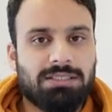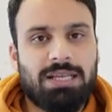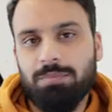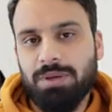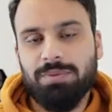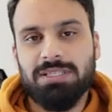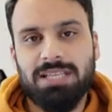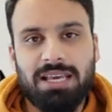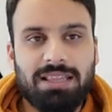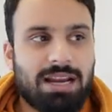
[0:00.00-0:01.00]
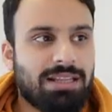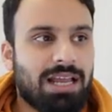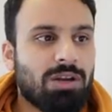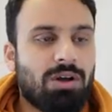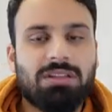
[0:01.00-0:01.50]
Some people say that the
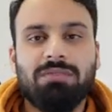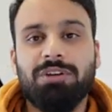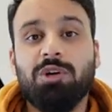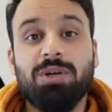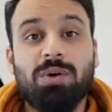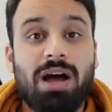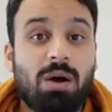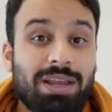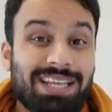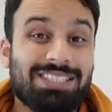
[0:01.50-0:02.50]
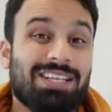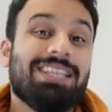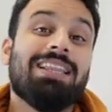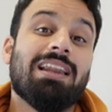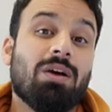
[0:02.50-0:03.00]
algorithm, we don't know how actually
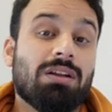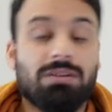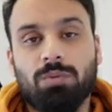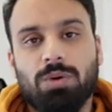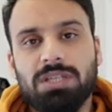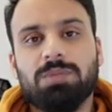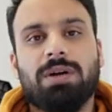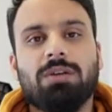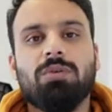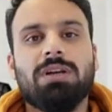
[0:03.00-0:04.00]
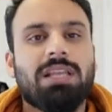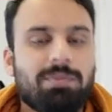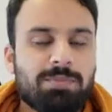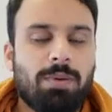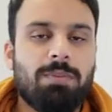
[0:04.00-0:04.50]
the algorithm works, but Google
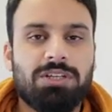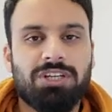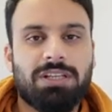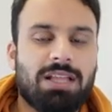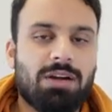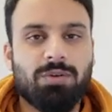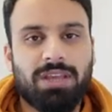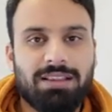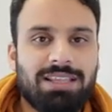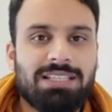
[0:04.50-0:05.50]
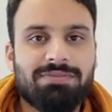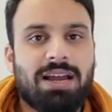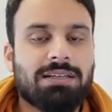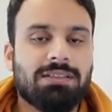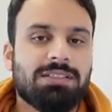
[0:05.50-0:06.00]
keeps publishing that, okay, these
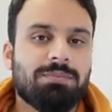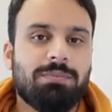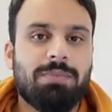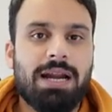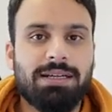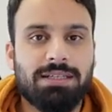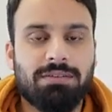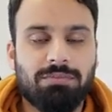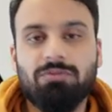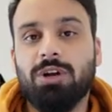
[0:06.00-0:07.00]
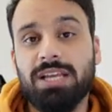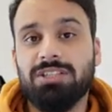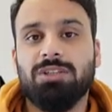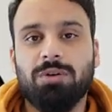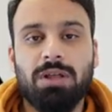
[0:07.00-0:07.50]
factors matter for
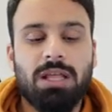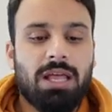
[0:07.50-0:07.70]
SEO